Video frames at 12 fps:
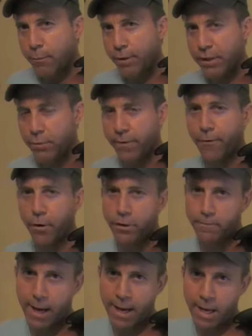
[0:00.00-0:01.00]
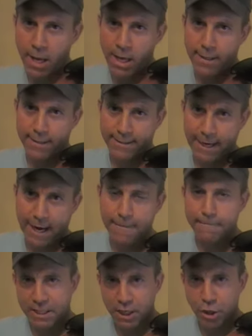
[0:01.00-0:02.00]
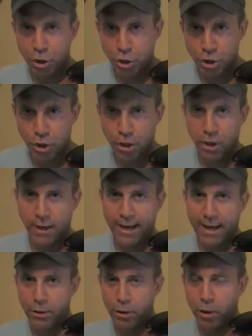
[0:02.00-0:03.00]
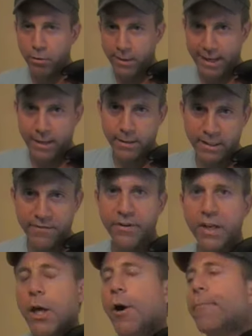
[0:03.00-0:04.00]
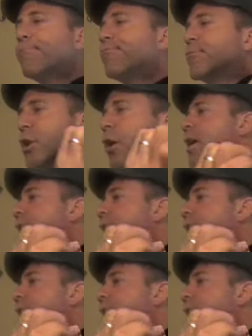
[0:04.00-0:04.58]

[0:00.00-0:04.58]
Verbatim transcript: please refer to my time signature and note lengths video. So